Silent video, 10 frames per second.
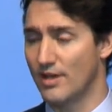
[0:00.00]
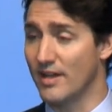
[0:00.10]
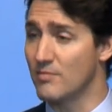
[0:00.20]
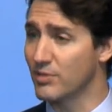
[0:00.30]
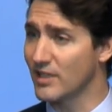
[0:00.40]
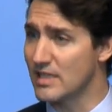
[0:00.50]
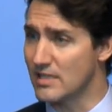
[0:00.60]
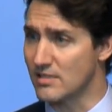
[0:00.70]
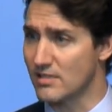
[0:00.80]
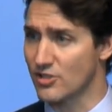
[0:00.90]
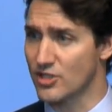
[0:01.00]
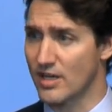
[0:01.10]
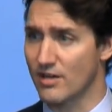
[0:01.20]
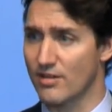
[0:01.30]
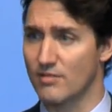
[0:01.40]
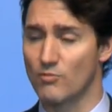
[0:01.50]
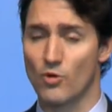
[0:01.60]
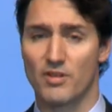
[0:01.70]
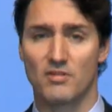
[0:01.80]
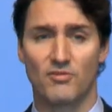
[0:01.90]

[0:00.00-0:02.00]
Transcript: I am pleased to share that more than